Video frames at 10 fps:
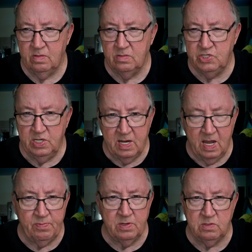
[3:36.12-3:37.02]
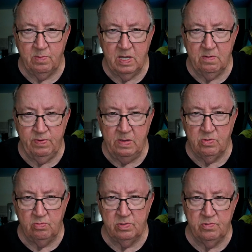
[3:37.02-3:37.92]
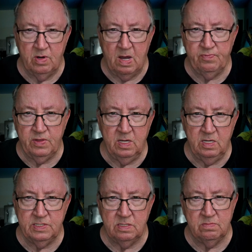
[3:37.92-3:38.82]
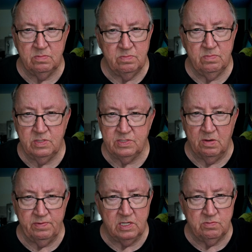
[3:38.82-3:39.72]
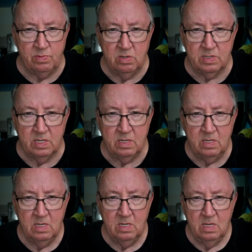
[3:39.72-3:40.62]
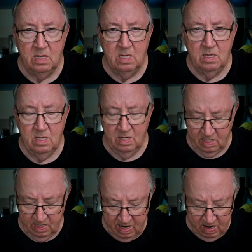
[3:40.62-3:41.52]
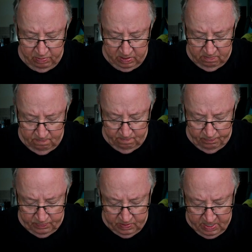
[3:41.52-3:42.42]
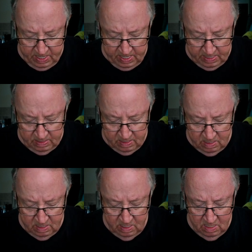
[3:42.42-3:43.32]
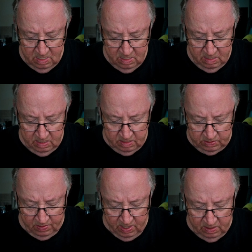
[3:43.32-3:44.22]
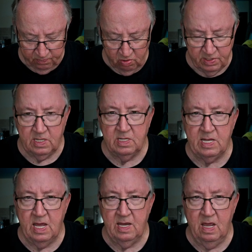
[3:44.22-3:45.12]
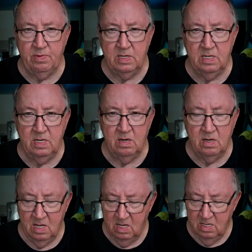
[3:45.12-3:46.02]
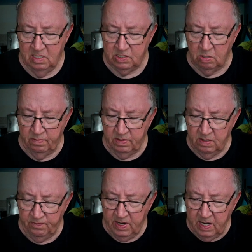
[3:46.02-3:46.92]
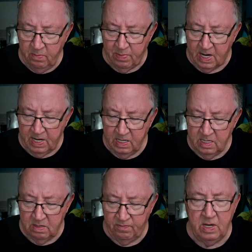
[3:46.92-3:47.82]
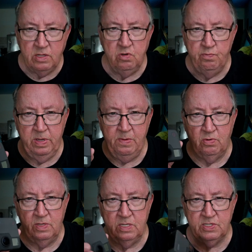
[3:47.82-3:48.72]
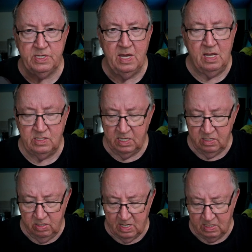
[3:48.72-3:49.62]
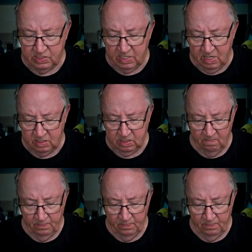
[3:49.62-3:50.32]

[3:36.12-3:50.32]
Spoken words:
shit happens, man. People will drop things and stuff gets broken. It can happen. And it's very unfortunate that that's happening here. So if any of you people in the States, in the United States,